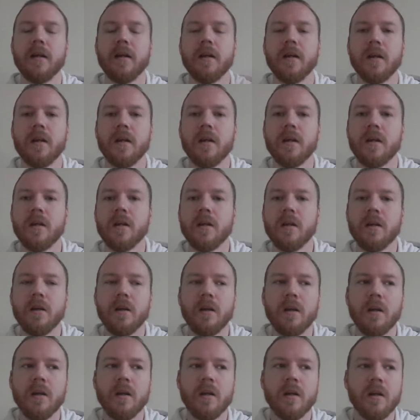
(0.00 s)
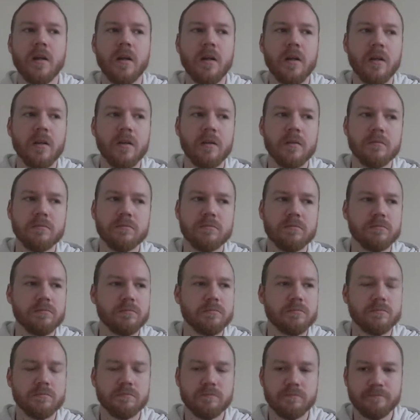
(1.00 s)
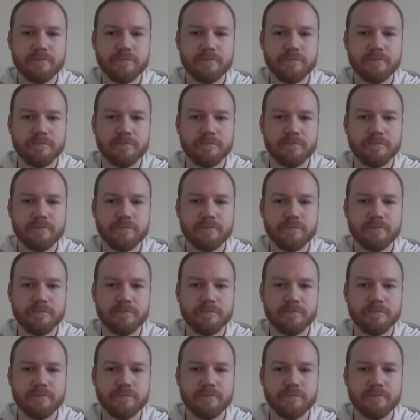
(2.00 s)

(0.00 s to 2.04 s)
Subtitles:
No one is speaking in this clip.